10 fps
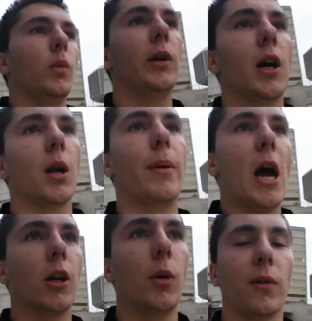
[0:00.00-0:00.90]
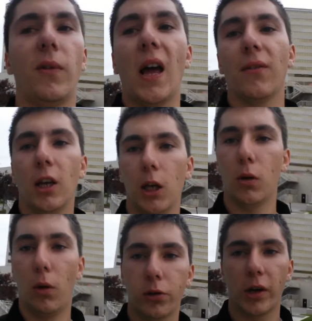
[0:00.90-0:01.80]
we got a battery with 580
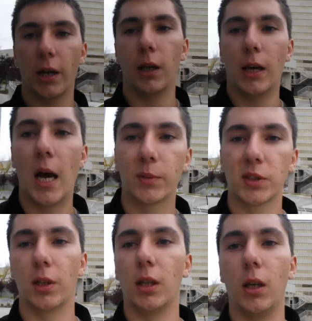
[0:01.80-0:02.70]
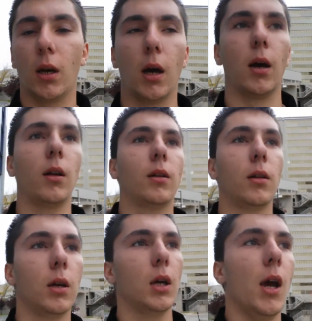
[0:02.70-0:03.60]
cold cranking amps and the uh,
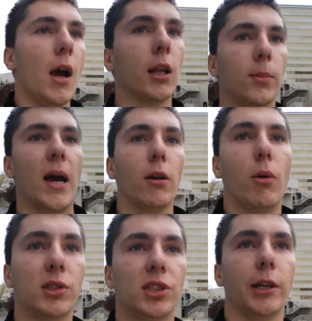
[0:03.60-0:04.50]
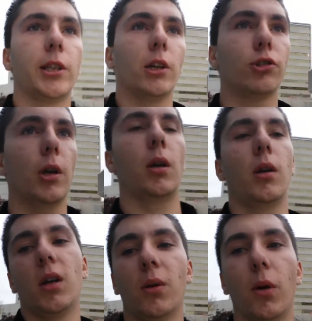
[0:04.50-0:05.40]
other battery was 600.
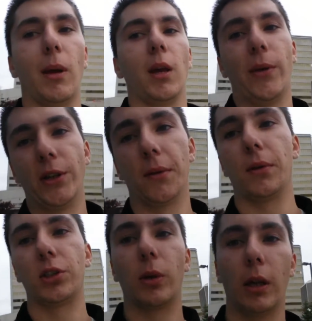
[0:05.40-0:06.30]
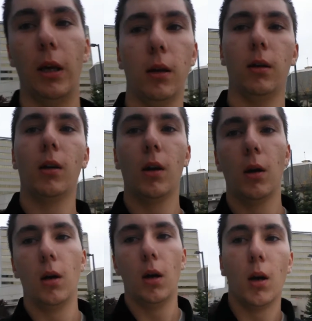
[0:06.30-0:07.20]
Won't make a big difference, really.
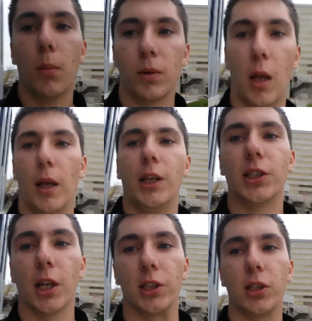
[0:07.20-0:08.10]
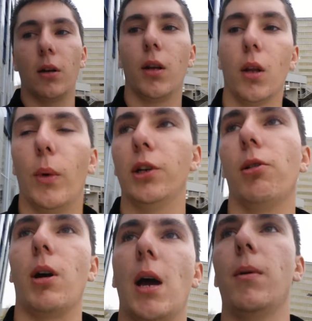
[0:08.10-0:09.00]
Not like he's going to start in the winter
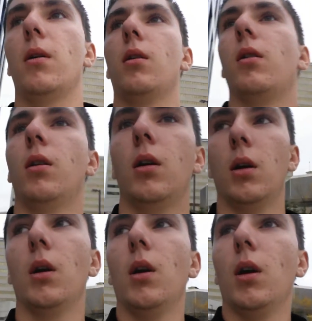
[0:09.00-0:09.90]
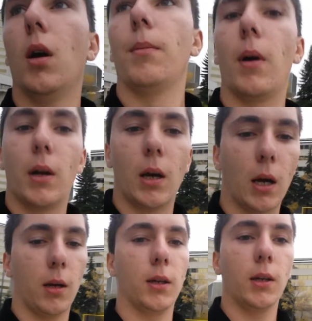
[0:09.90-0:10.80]
time. No, yeah, it's a little bit off. But uh,
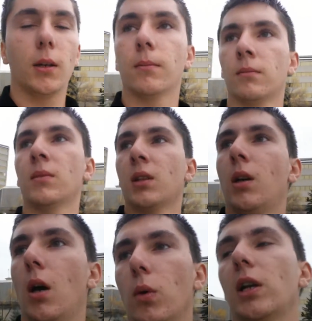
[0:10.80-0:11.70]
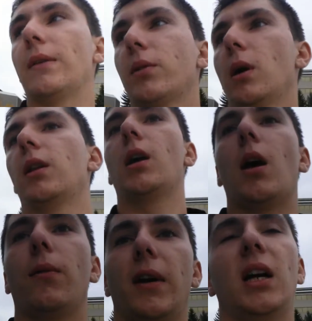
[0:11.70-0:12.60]
we're going to have to run
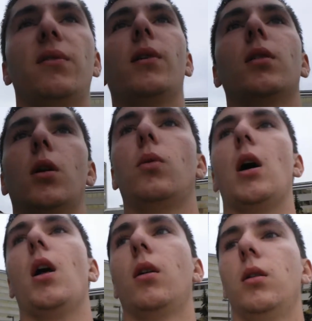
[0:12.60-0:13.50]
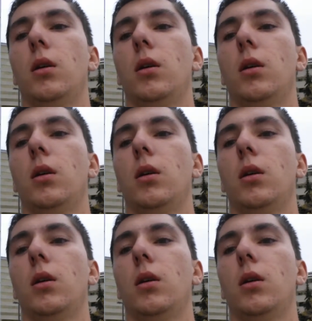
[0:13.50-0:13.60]
the van for a little while.